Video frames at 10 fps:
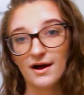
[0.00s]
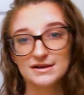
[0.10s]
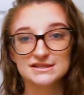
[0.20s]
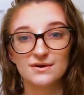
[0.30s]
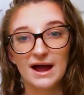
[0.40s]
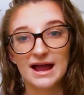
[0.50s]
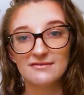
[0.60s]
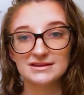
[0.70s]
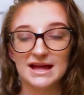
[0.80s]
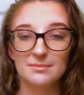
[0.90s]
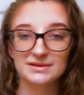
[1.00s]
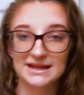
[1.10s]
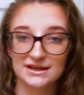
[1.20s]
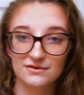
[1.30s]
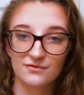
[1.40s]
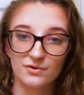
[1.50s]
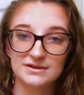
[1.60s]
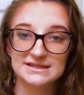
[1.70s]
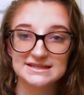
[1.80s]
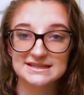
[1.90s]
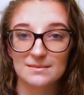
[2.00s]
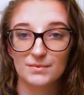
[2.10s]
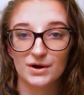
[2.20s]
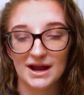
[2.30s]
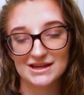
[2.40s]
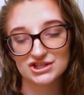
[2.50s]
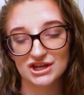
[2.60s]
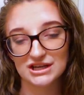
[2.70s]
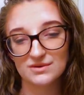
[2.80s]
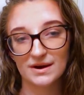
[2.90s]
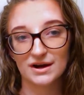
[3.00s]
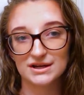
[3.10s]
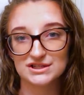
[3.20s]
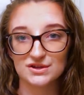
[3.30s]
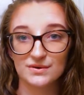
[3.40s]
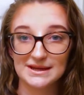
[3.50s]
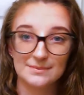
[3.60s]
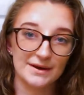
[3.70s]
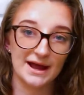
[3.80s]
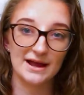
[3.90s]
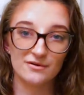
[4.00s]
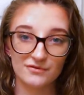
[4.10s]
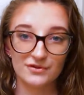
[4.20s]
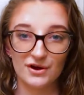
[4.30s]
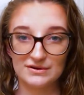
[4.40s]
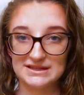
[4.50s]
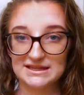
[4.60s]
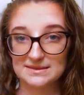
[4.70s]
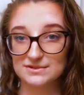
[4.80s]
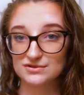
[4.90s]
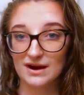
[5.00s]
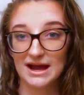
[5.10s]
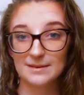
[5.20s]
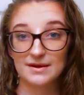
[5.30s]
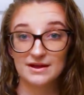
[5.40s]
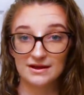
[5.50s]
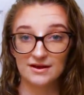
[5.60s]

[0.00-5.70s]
Also, I have a lot planned for December and January, so keep an eye out for those and subscribe.